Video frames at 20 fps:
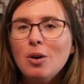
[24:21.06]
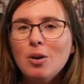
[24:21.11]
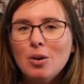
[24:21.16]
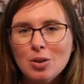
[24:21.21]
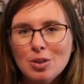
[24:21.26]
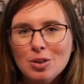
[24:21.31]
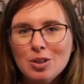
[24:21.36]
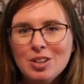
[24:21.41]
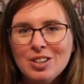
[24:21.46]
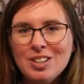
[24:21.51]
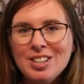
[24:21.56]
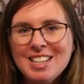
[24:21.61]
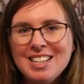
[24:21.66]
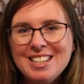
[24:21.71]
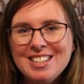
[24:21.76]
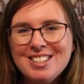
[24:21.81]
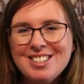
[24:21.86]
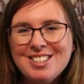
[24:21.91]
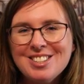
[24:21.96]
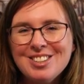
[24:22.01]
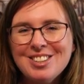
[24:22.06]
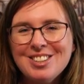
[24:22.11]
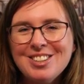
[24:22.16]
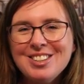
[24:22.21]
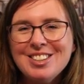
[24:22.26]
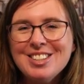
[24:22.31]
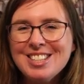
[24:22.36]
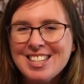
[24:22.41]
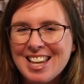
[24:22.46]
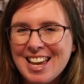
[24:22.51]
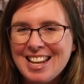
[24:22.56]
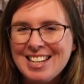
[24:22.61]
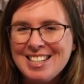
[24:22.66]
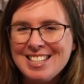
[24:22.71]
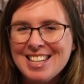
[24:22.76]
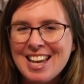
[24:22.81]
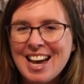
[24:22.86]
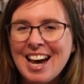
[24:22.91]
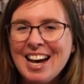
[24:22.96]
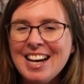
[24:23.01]
All you need to do to
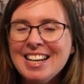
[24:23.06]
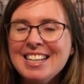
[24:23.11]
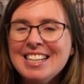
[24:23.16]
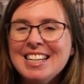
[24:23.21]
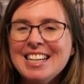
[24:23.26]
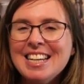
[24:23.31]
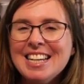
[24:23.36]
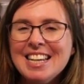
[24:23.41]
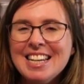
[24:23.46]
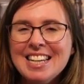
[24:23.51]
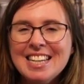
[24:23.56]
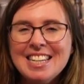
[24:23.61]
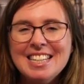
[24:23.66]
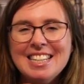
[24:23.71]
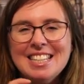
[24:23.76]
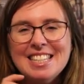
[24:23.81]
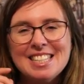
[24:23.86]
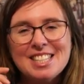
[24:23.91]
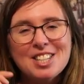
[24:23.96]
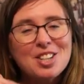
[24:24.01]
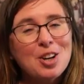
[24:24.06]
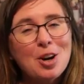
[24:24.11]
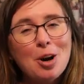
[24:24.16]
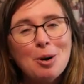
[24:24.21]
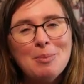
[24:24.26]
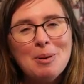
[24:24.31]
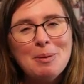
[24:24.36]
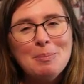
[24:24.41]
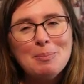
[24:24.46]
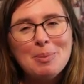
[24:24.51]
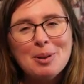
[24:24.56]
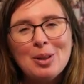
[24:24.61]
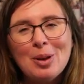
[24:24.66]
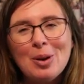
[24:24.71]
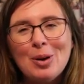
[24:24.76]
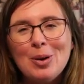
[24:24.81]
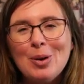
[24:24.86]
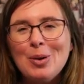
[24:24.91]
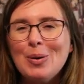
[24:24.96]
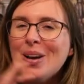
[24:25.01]
enter is comment
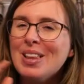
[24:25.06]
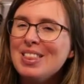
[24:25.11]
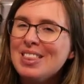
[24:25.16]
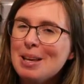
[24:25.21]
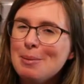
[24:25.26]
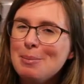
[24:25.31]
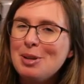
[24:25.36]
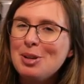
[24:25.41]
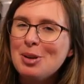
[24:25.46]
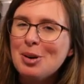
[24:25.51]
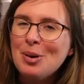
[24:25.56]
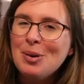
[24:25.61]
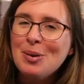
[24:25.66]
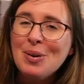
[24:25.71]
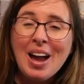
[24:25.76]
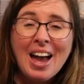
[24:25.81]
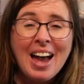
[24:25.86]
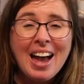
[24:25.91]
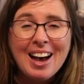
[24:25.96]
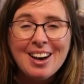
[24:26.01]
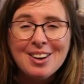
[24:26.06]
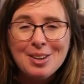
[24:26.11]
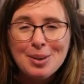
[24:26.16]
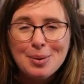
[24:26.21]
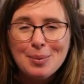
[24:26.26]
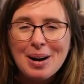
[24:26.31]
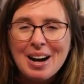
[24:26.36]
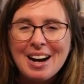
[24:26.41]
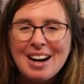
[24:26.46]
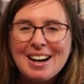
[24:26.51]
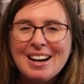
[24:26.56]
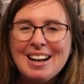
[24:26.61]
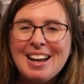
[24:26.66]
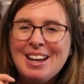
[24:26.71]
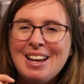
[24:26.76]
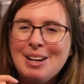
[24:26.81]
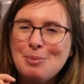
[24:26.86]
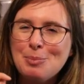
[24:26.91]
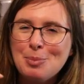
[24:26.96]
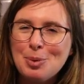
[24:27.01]
below, let me know how you are
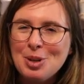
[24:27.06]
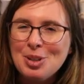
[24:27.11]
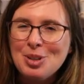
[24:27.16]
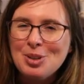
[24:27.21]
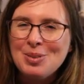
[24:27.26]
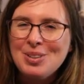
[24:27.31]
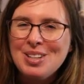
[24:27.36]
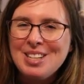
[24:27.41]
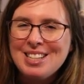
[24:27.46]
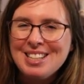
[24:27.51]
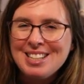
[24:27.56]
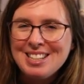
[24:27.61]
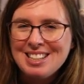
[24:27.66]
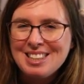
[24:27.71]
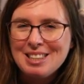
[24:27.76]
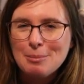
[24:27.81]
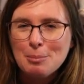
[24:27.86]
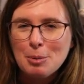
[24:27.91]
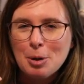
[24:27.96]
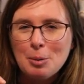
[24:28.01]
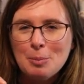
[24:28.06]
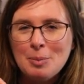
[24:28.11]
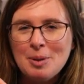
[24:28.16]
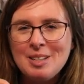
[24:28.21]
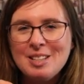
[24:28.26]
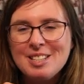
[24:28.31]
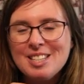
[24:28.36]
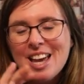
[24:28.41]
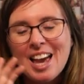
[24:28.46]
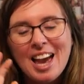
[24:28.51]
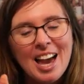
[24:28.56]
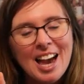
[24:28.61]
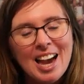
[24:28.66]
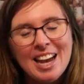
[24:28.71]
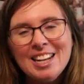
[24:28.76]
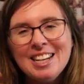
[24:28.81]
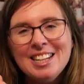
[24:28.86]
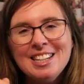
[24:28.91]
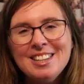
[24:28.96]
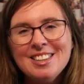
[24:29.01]
and what you're knitting at the moment
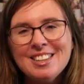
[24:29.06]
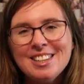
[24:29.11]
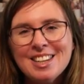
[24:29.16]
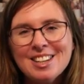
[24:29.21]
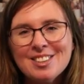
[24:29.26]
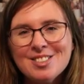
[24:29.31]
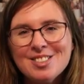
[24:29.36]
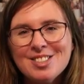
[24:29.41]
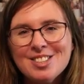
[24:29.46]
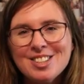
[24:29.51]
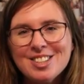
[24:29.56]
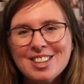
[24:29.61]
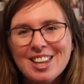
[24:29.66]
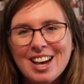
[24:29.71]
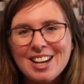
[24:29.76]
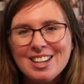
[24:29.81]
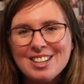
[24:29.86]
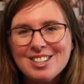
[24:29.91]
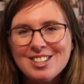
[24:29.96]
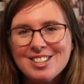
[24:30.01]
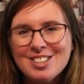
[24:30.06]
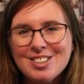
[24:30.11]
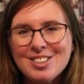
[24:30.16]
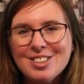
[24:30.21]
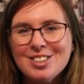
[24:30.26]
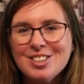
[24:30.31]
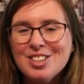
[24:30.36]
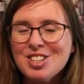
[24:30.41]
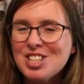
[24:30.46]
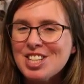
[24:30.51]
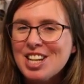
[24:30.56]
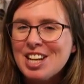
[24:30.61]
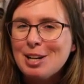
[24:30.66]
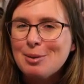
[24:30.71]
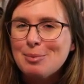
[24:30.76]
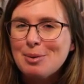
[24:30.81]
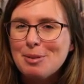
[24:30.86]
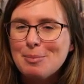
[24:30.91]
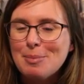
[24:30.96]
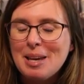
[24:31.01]
and anything else you'd like to share
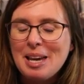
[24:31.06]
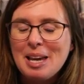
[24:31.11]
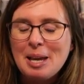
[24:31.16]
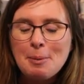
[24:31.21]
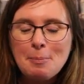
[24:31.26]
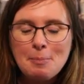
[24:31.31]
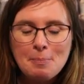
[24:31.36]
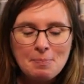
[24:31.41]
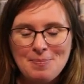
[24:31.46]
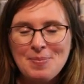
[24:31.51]
with me.